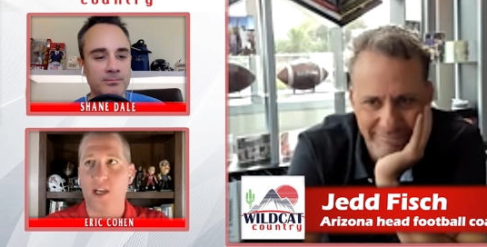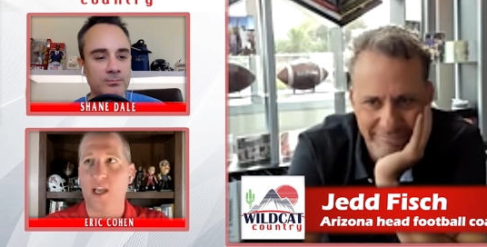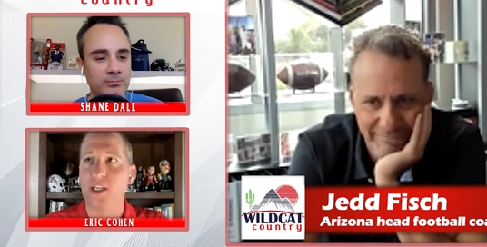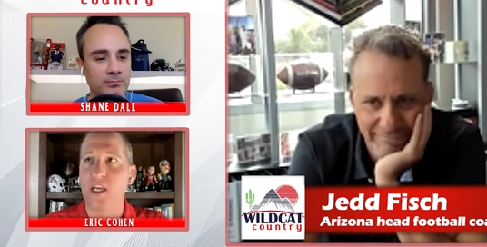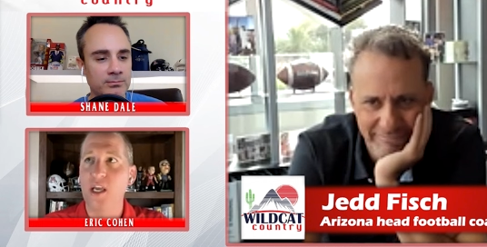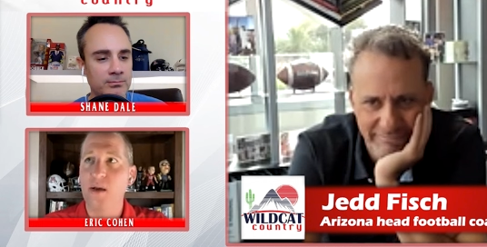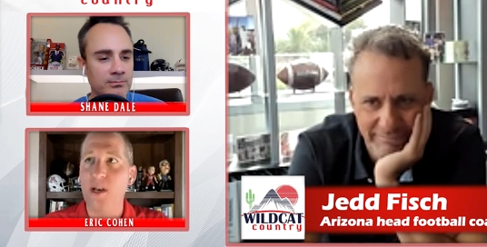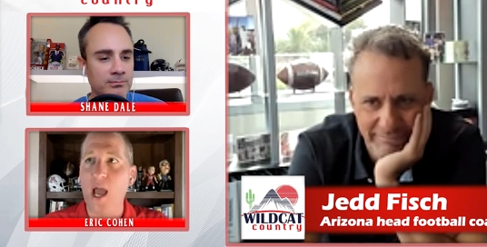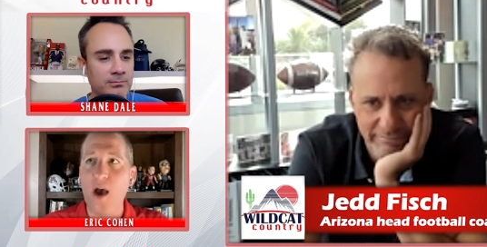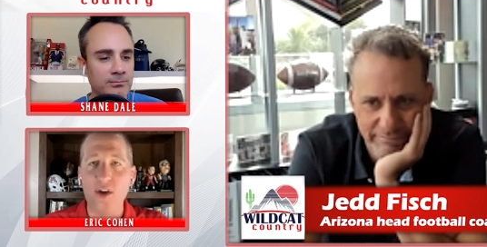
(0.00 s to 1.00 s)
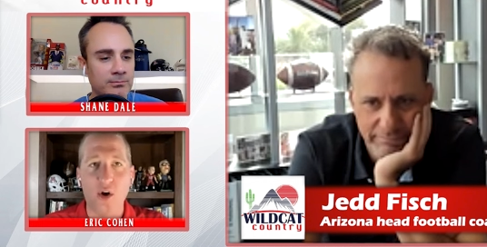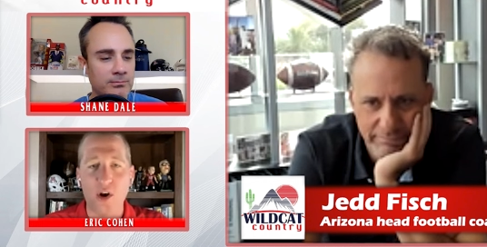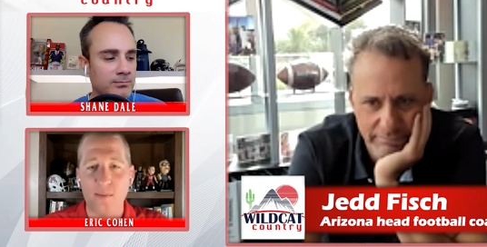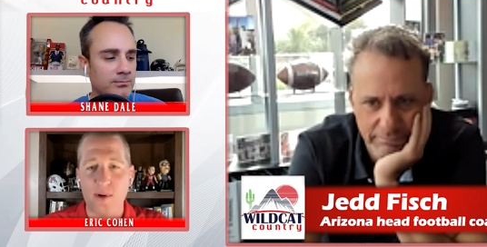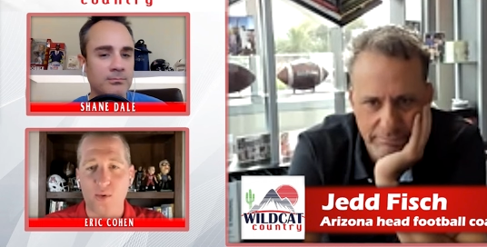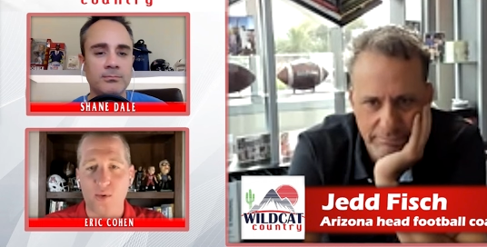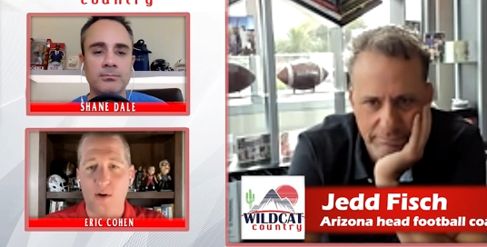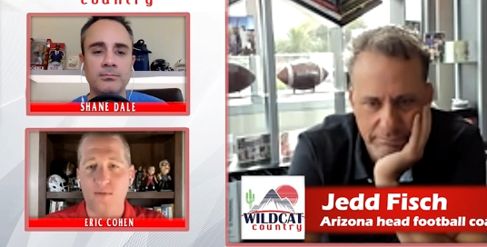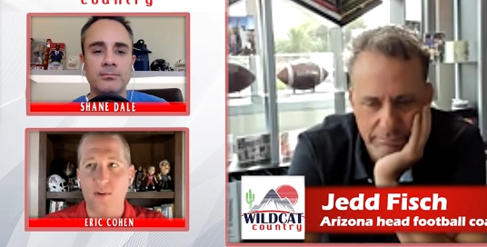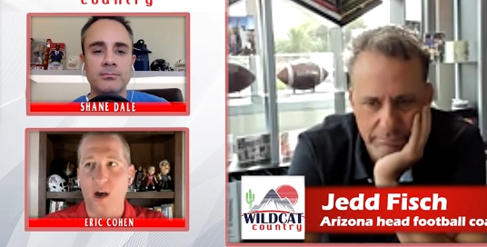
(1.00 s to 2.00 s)
Speaker 1: guys. But now you're going to the Big 12.
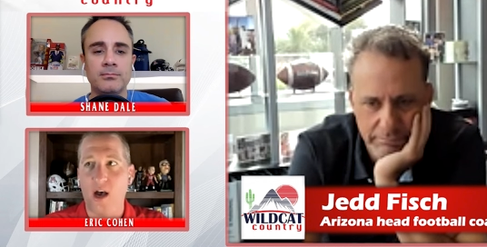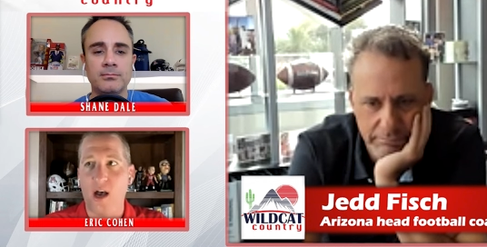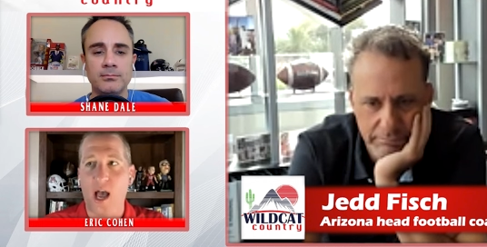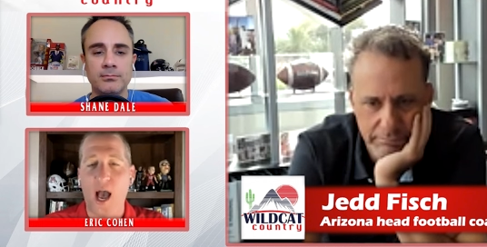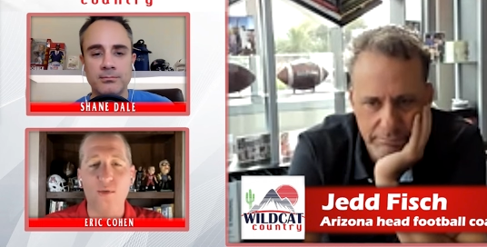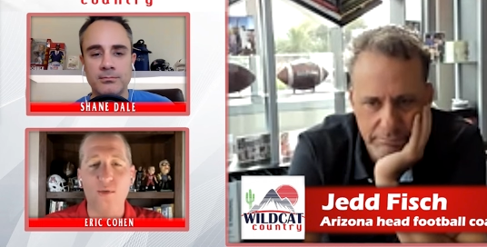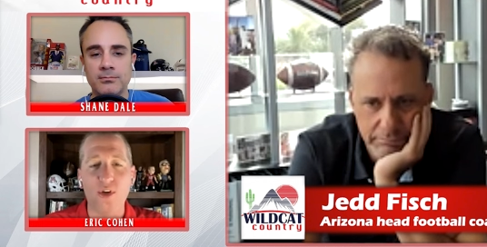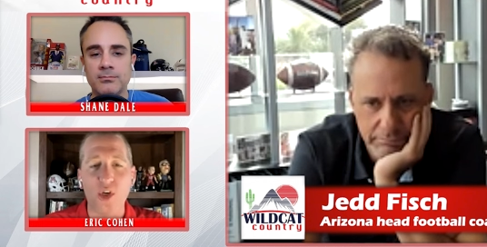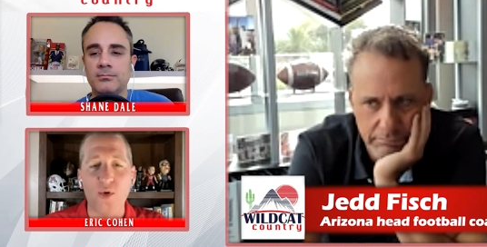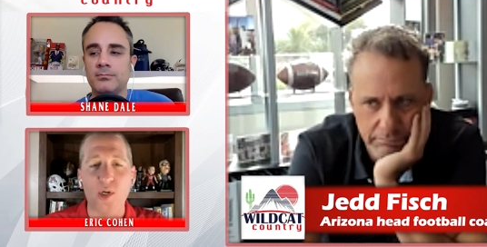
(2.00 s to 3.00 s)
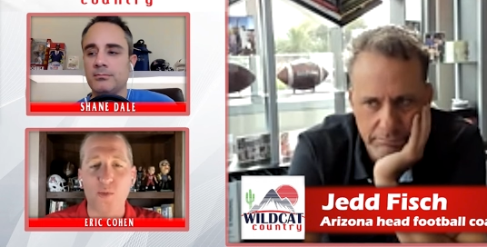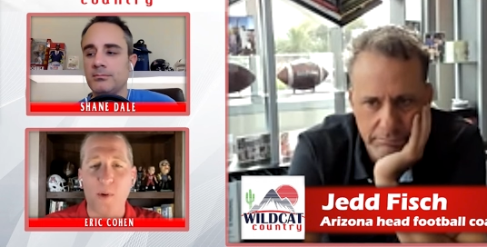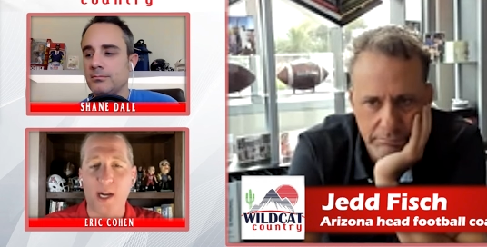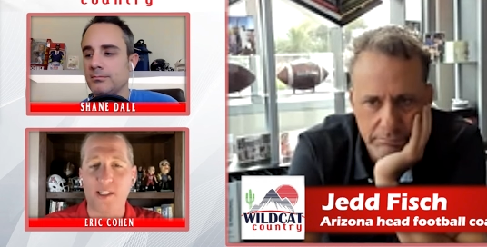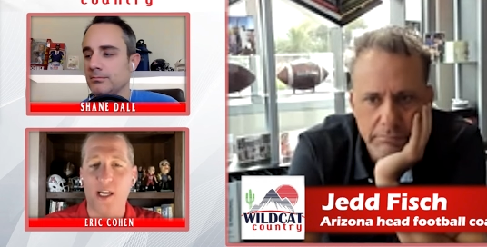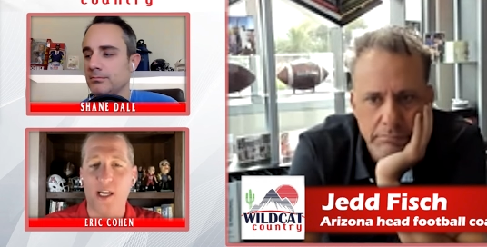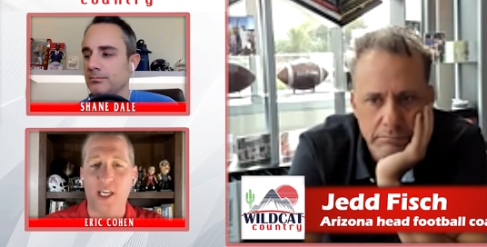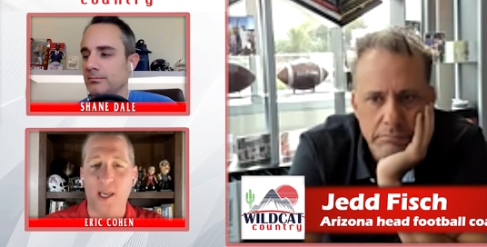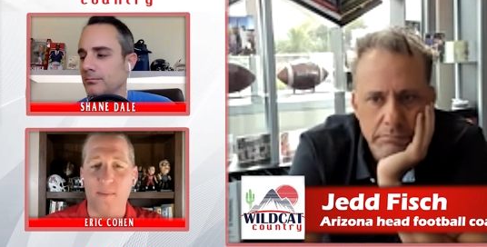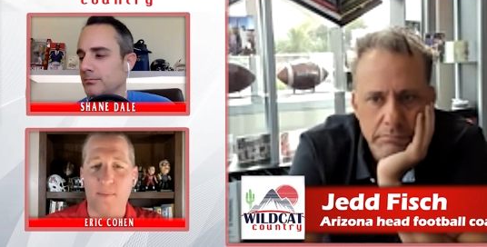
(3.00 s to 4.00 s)
Uh, how do you expect that to
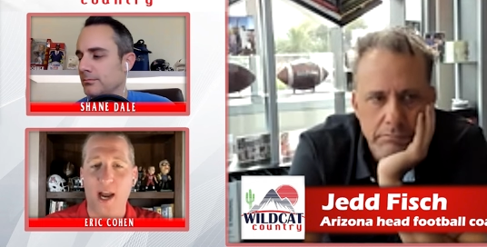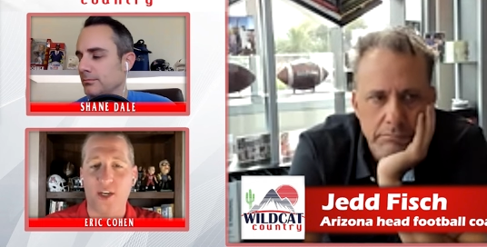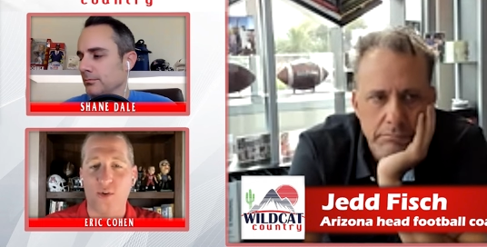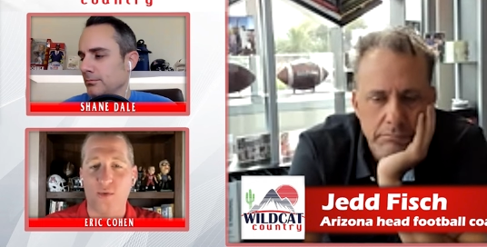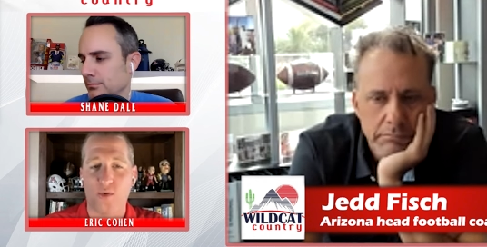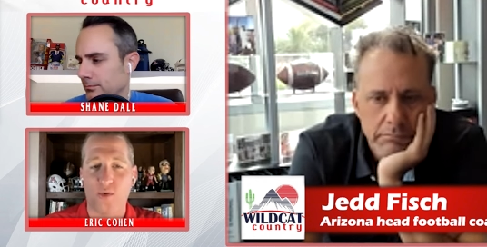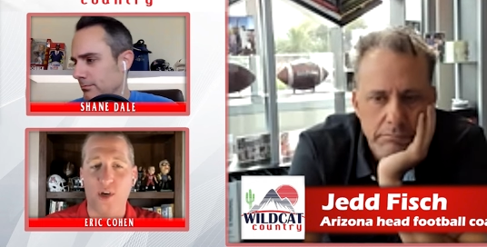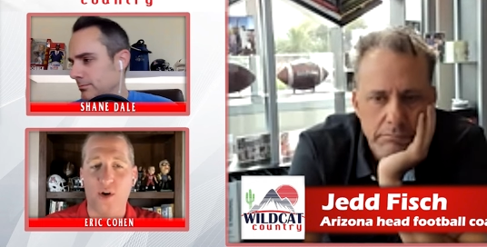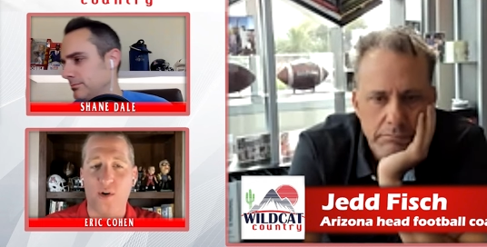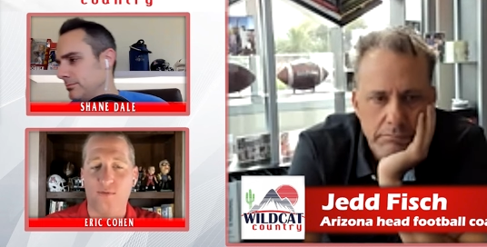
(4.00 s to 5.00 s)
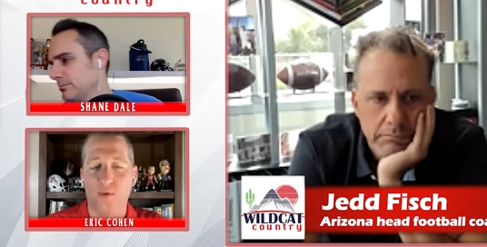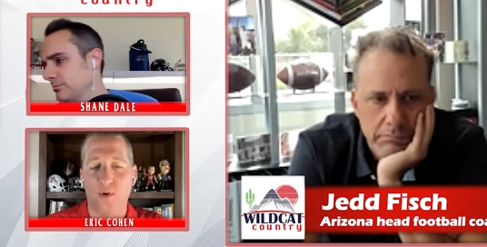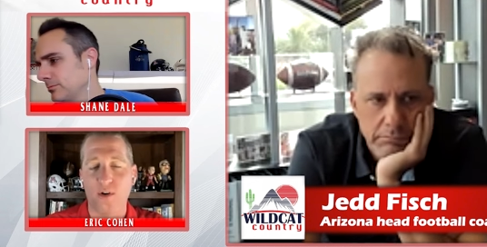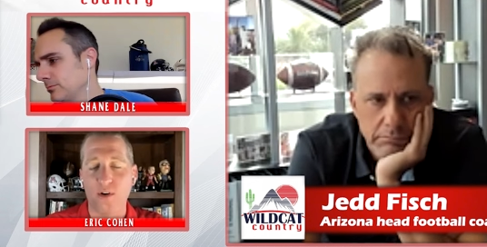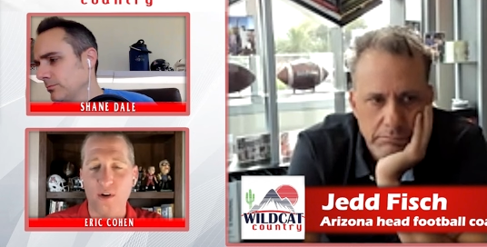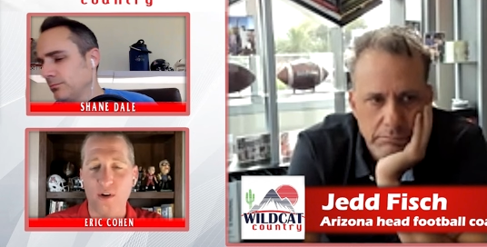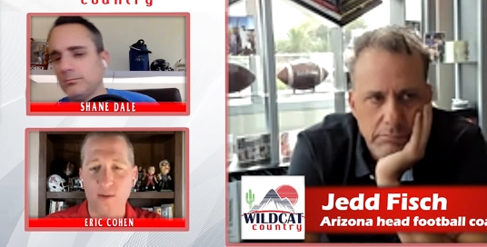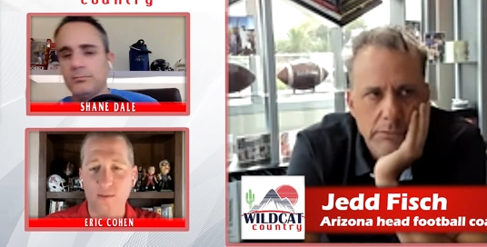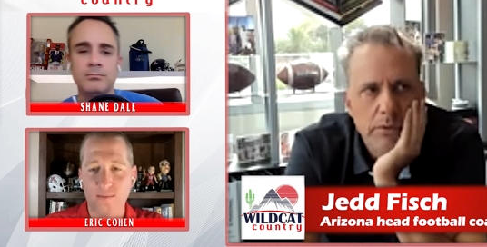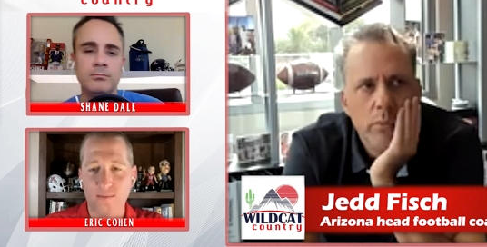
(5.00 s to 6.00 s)
impact your recruiting going forward?
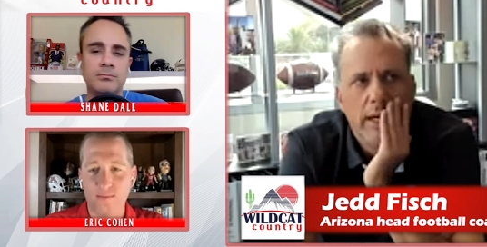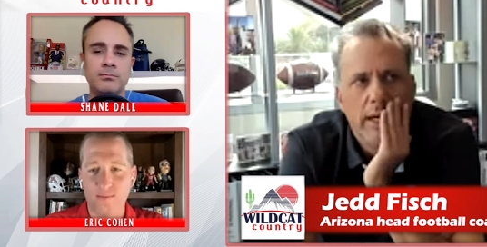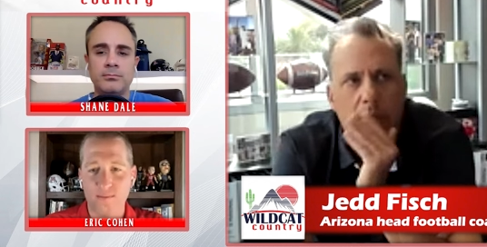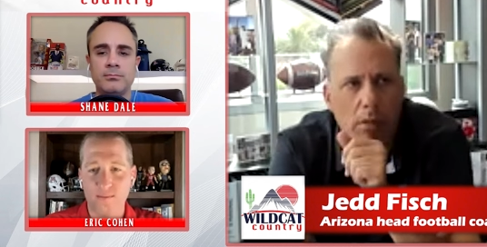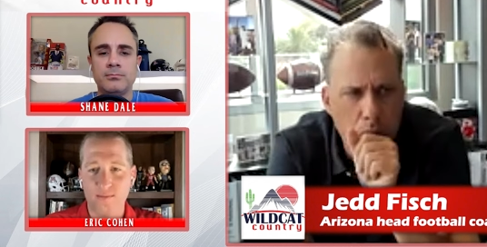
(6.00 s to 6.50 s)
Speaker 2: Well,